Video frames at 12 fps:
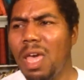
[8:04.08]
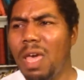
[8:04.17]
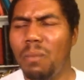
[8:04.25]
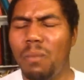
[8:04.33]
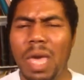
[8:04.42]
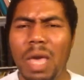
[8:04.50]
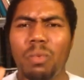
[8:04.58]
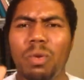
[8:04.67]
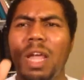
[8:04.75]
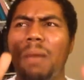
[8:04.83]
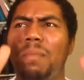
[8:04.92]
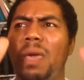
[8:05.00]
and man will
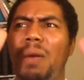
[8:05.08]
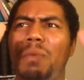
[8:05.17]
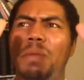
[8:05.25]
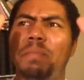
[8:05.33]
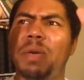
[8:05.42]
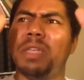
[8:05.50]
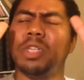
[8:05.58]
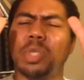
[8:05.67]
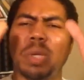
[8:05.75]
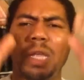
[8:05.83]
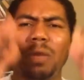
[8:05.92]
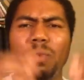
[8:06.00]
not be able to
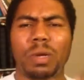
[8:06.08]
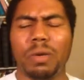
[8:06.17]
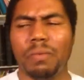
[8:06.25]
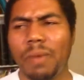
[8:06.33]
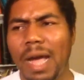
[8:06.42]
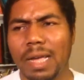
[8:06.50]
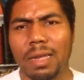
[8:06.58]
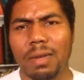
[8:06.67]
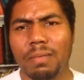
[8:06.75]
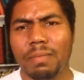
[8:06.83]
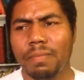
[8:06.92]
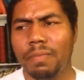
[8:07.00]
penetrate it with a rocket
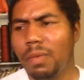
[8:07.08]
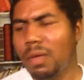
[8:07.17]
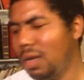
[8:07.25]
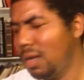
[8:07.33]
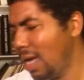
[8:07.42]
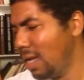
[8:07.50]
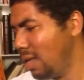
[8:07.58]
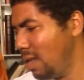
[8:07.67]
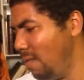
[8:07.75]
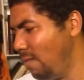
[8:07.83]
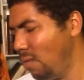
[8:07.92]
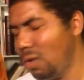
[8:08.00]
in
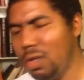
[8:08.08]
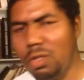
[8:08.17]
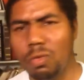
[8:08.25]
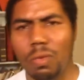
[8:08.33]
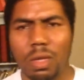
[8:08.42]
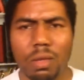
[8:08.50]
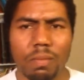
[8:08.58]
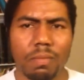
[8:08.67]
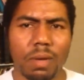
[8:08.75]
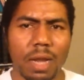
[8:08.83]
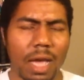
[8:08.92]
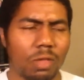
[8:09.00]
1943.
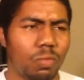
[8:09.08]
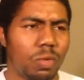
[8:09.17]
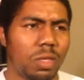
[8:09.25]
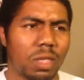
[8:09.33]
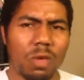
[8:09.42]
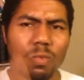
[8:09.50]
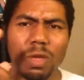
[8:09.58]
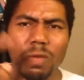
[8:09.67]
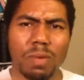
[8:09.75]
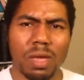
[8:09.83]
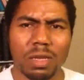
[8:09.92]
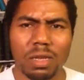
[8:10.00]
But as we seen, we've
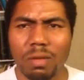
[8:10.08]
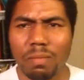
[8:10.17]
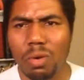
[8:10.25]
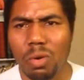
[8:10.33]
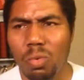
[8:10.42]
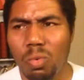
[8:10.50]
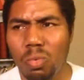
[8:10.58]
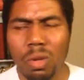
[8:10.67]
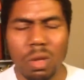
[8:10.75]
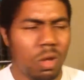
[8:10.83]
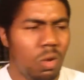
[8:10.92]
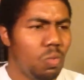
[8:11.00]
been to the moon.
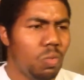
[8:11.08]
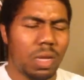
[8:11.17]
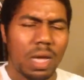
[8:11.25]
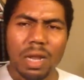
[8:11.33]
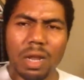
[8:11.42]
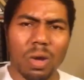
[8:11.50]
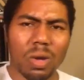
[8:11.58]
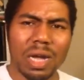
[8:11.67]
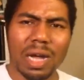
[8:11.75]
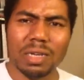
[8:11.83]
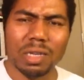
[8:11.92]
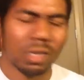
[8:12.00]
We got all
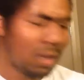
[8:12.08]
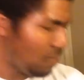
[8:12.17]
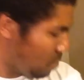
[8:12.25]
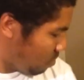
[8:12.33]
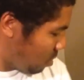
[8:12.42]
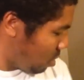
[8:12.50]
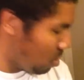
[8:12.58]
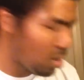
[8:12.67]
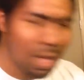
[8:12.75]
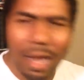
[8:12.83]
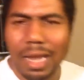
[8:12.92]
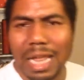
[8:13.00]
kind of stuff up there,
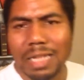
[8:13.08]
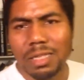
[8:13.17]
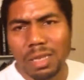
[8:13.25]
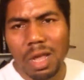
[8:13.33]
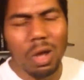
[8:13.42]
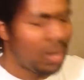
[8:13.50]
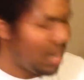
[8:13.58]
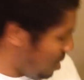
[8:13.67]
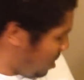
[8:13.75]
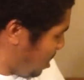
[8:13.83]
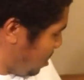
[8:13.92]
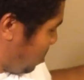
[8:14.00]
satellites and all that
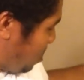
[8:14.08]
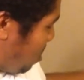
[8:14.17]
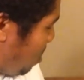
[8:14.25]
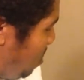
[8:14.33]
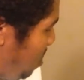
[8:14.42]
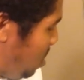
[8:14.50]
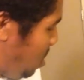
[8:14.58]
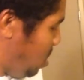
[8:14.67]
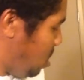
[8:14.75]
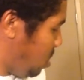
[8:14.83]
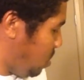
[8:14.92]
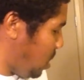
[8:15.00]
kind of stuff.
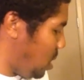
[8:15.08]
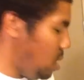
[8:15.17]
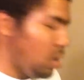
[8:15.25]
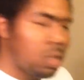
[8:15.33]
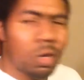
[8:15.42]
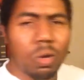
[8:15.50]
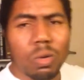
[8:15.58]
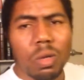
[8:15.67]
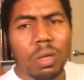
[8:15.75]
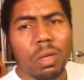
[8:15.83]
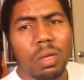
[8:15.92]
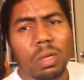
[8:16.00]
All right. So
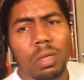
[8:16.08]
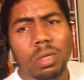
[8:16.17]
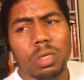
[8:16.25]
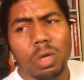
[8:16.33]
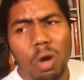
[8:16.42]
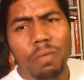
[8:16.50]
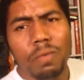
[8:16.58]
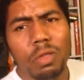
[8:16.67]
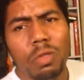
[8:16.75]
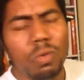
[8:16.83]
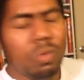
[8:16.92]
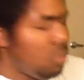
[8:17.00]
Jehovah,
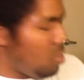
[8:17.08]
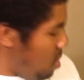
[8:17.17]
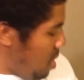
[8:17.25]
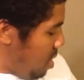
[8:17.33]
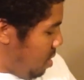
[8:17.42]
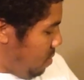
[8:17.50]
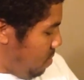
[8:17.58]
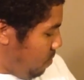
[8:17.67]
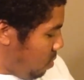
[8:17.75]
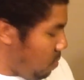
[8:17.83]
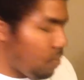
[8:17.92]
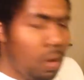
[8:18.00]
you gave them
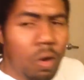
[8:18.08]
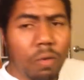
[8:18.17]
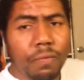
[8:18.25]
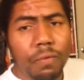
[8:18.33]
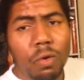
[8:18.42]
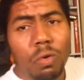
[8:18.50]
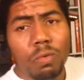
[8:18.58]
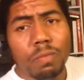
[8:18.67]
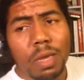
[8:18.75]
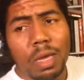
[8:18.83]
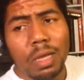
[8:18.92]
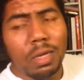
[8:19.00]
some wrong food,
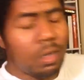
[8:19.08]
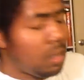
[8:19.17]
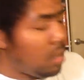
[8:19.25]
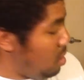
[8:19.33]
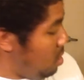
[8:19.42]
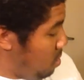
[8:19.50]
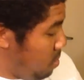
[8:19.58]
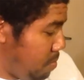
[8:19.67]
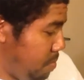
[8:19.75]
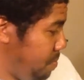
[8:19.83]
man, and I don't